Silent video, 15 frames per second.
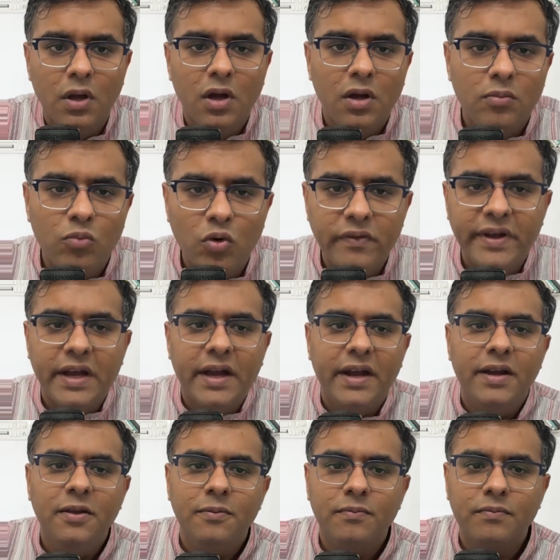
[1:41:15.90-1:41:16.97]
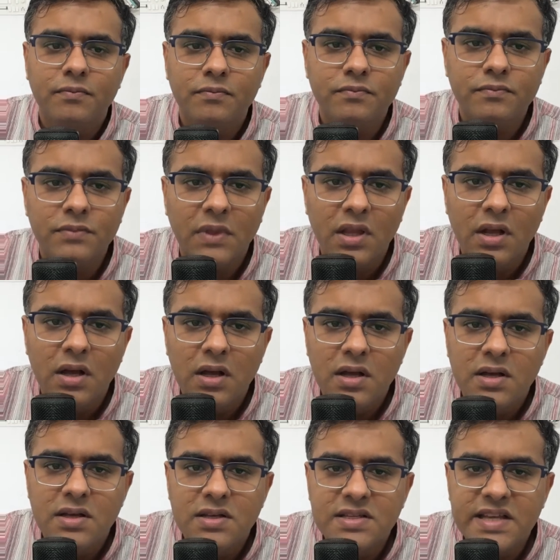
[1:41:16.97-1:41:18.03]
Moving ahead,
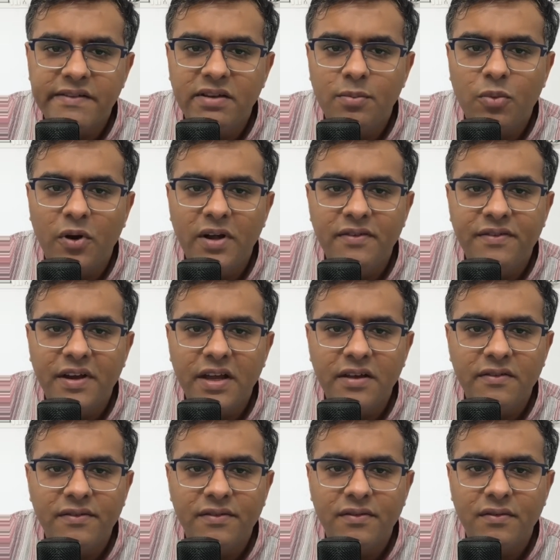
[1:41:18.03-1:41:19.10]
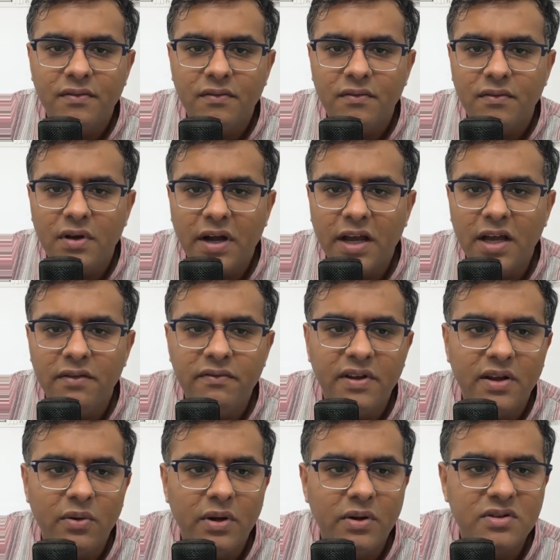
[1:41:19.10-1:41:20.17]
7.5. Again, we are
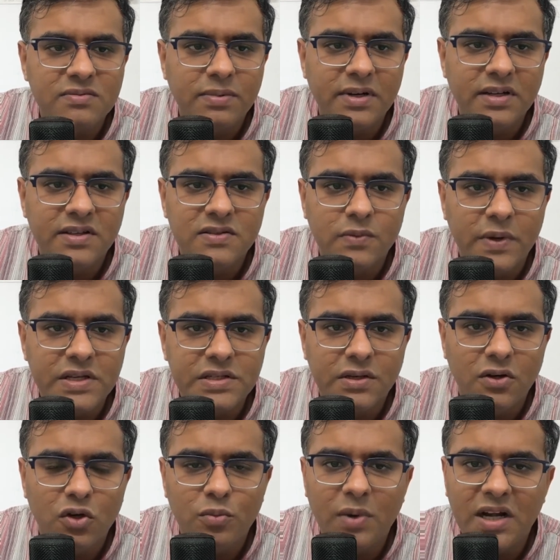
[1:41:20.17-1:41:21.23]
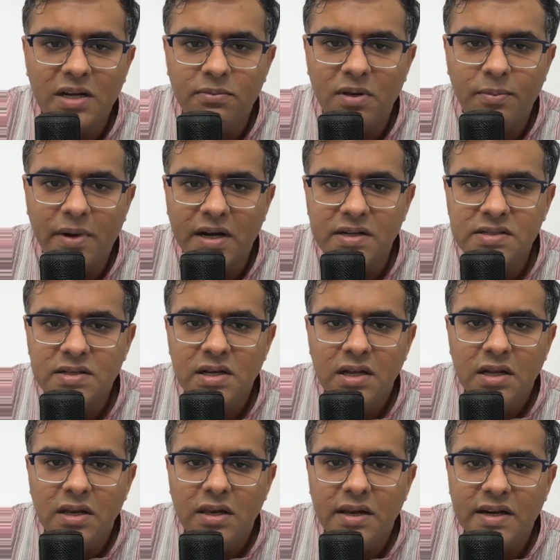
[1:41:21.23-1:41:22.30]
going to split this question into multiple parts.
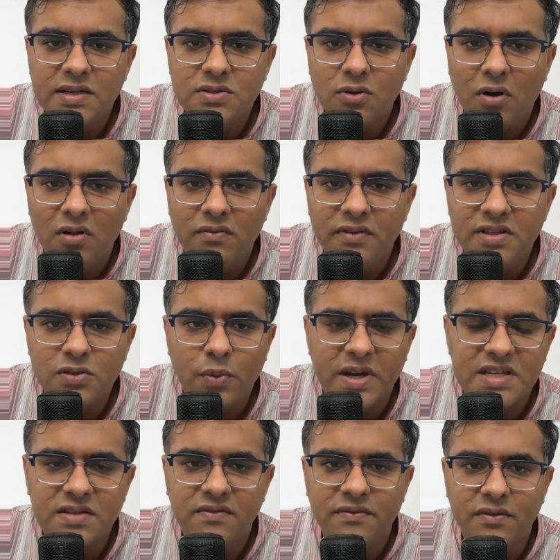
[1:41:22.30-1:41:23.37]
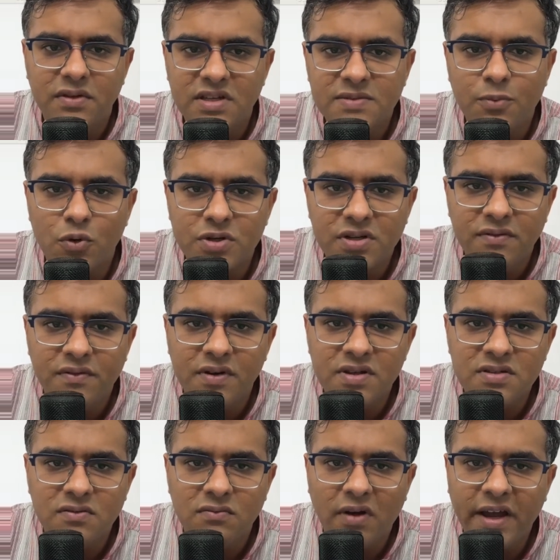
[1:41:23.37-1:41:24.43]
Let's solve this question, this portion first.
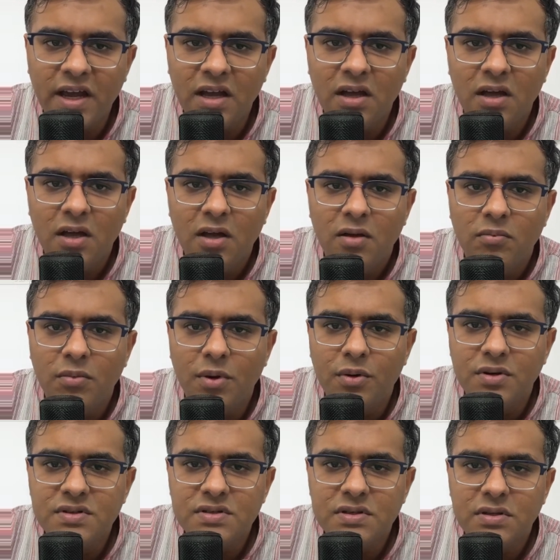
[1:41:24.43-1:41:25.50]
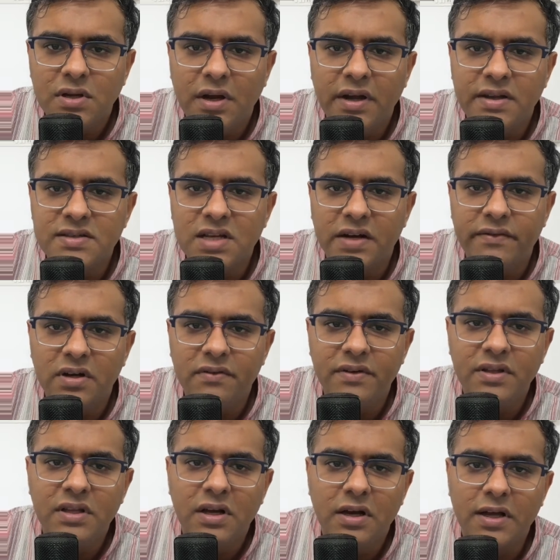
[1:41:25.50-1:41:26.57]
Why? Because it is covered with
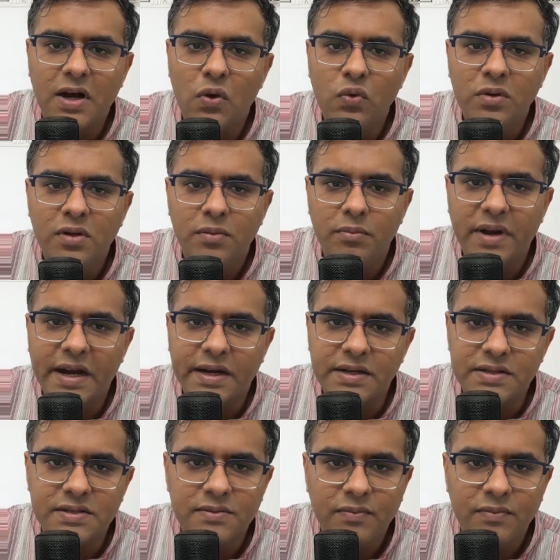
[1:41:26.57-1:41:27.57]
round brackets.